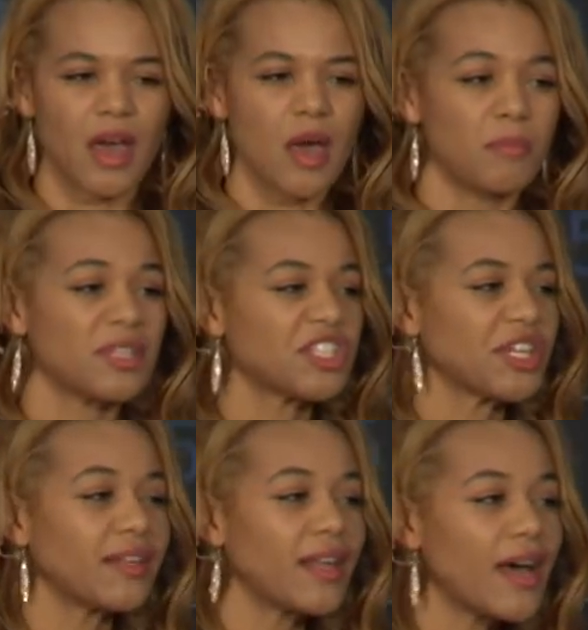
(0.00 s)

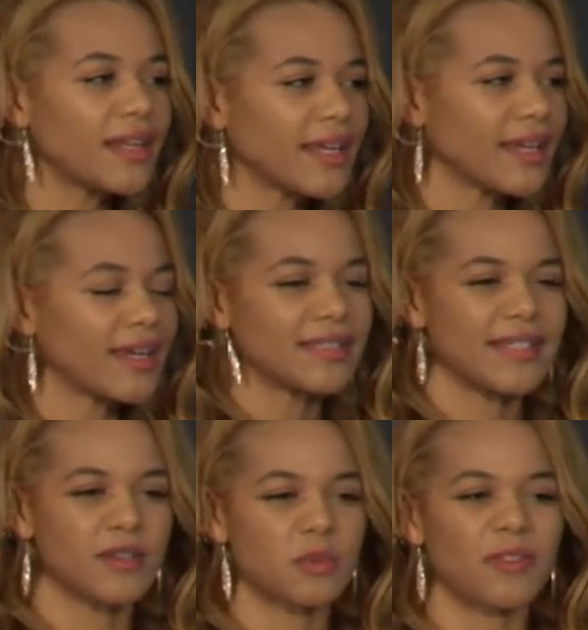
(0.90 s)
Machine learning
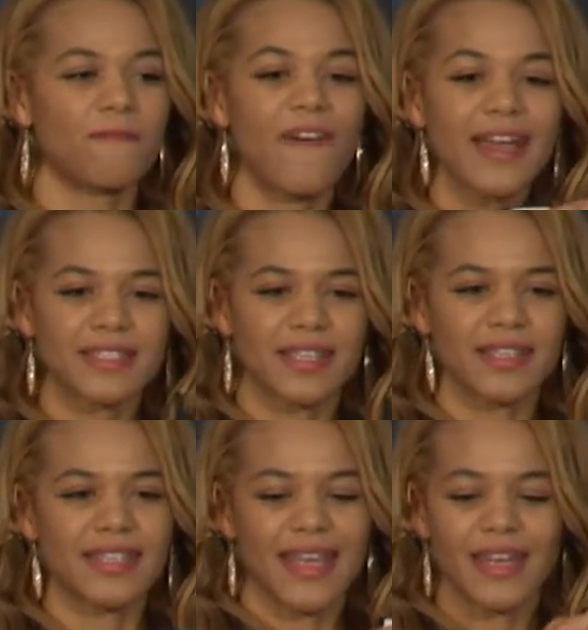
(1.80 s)
deals with vectors in